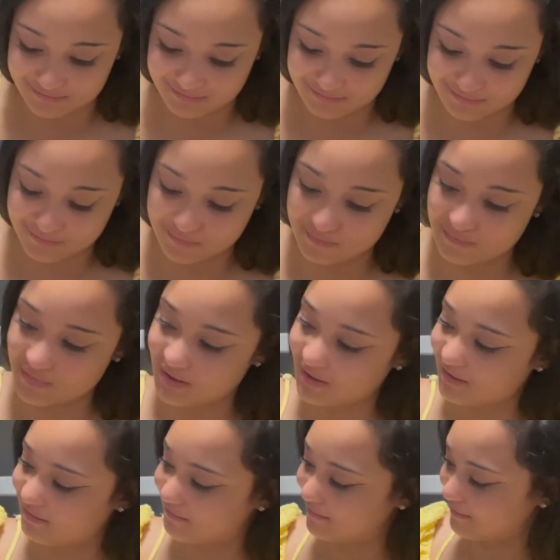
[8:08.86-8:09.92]
Oh my
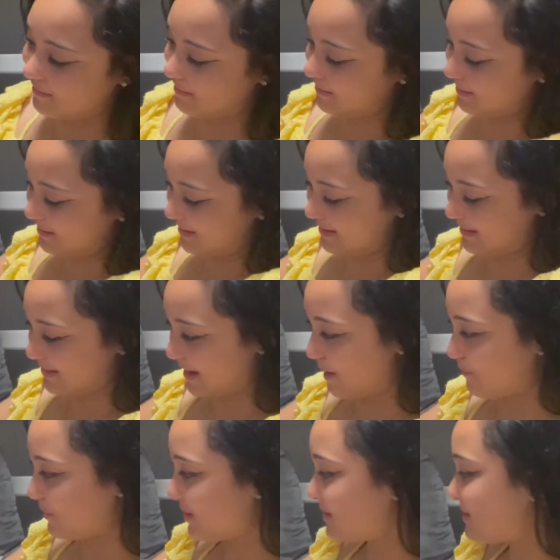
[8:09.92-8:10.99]
god,
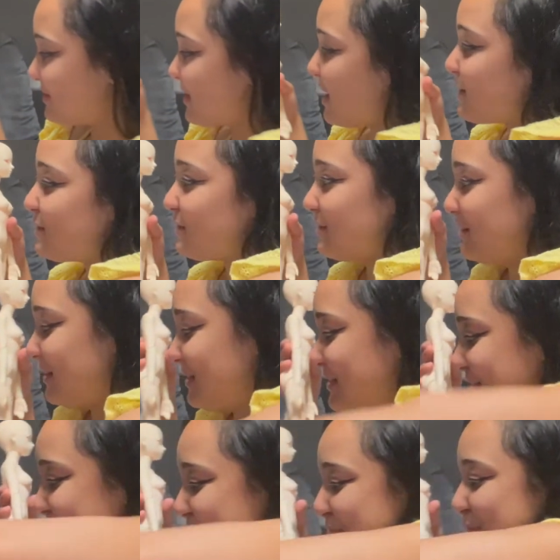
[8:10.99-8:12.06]
I'm gonna stand her
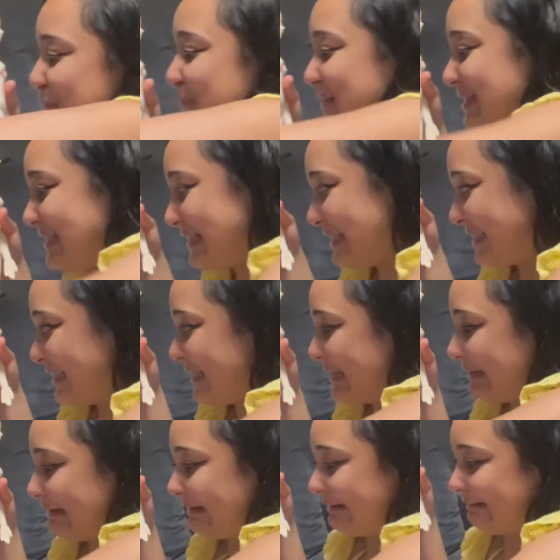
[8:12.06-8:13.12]
up, but like,
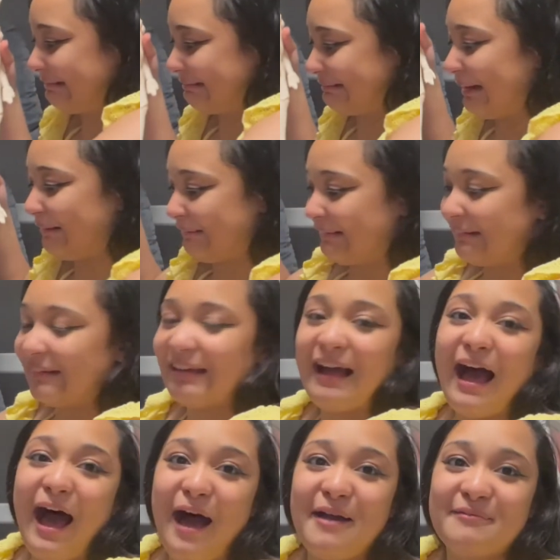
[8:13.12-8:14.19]

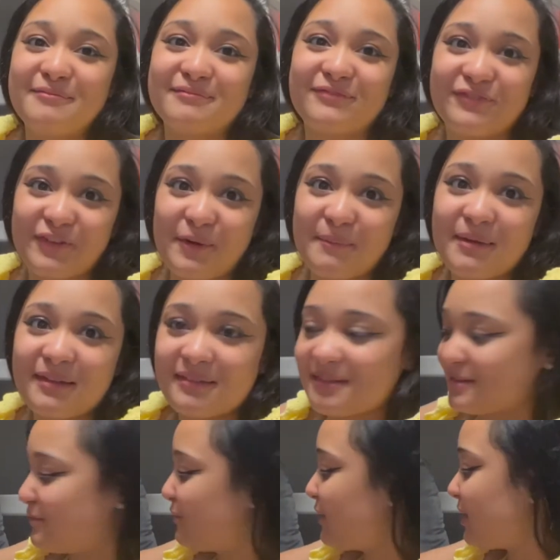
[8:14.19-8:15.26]
I'm filming
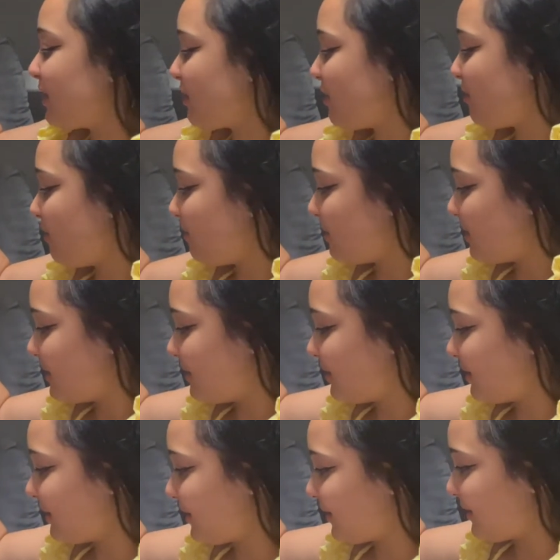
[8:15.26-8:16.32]
this video on
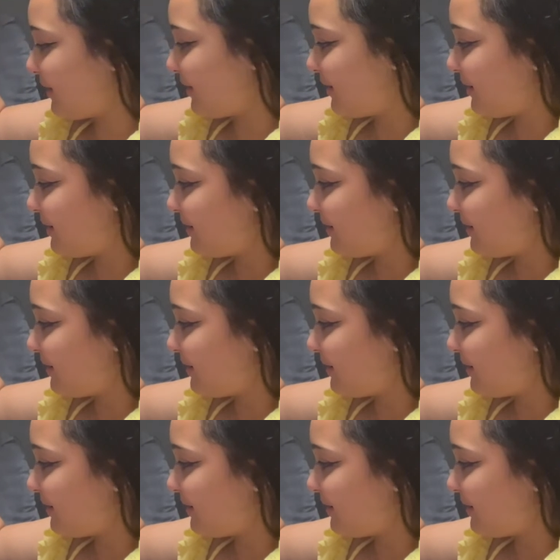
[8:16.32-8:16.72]
a